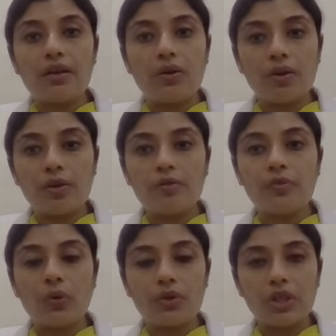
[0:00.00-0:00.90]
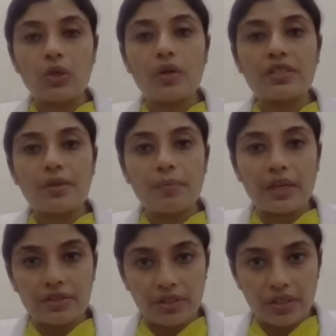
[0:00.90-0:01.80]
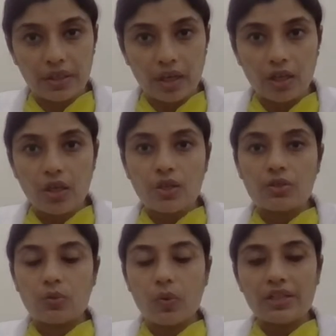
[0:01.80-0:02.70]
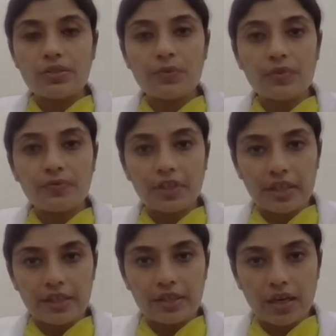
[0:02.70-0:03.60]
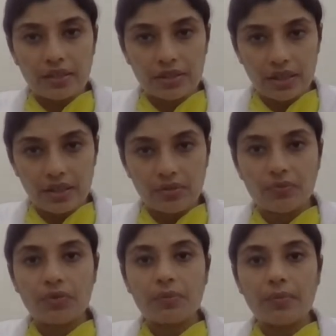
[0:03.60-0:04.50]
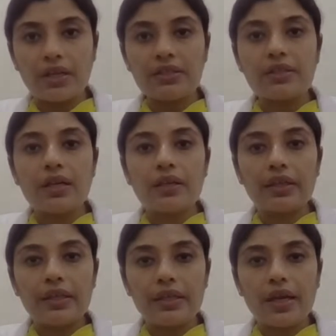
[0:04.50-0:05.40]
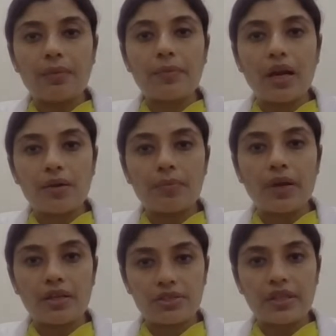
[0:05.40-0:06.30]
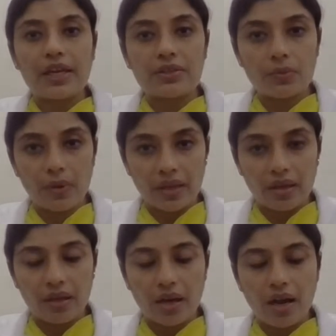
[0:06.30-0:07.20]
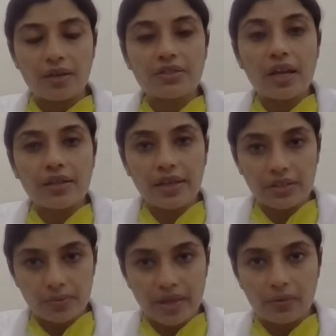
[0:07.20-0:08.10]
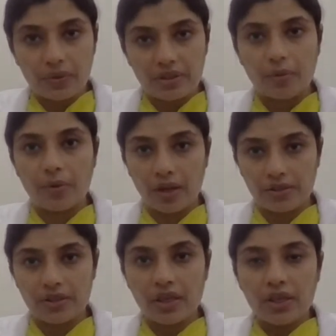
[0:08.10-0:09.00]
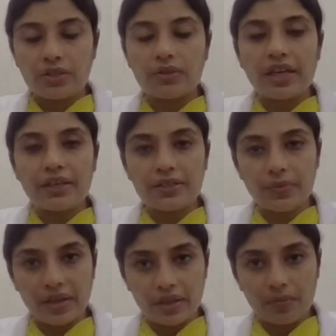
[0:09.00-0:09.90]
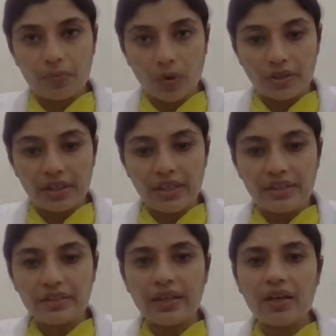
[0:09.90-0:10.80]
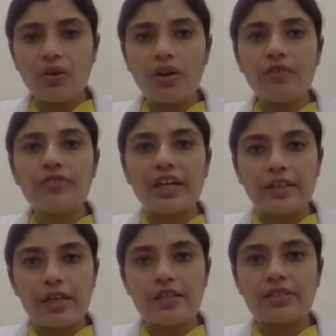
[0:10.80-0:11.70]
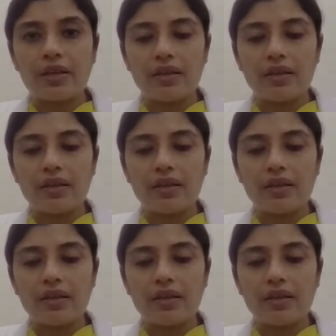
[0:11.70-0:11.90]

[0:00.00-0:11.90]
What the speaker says: a lot of odor causing bacteria. So once we've cleaned our teeth, we must clean up our brush as well, our tongue as well, with the brush. So that is very important, and there are a lot of techniques